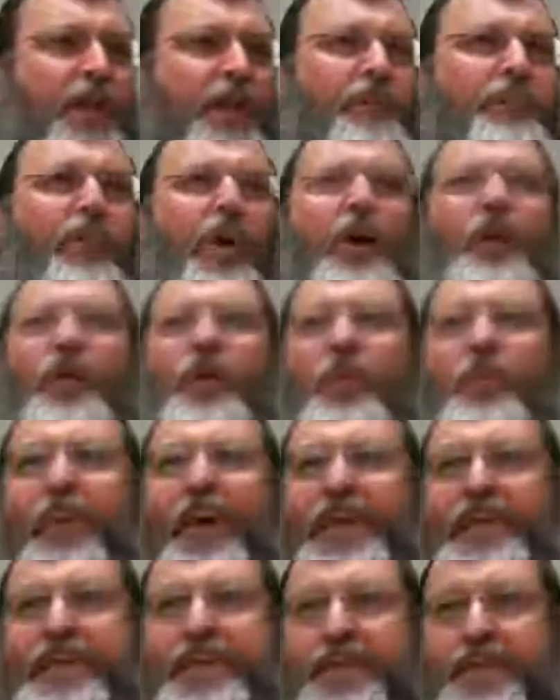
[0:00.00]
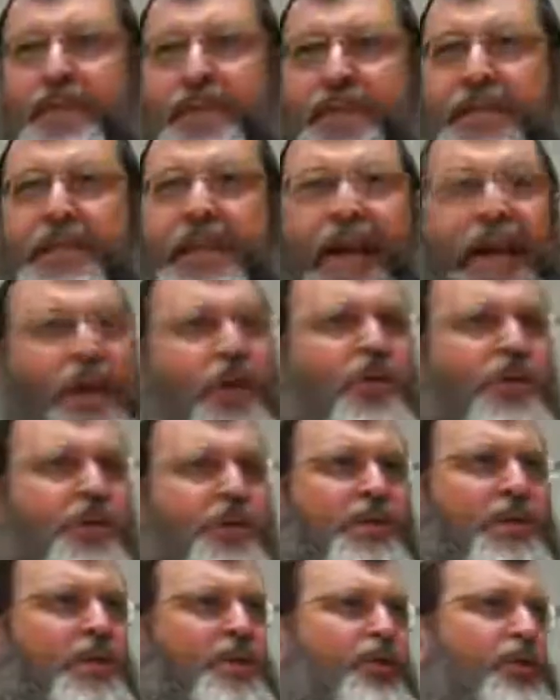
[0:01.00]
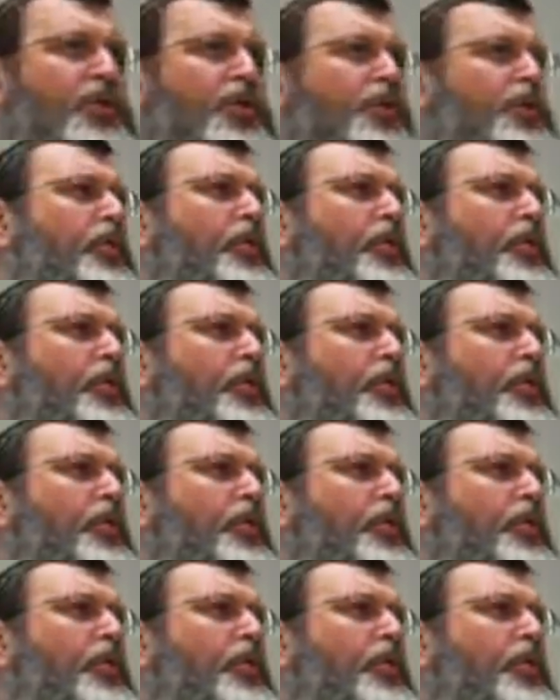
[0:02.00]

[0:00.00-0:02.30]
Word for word: moral basis and see how consistent you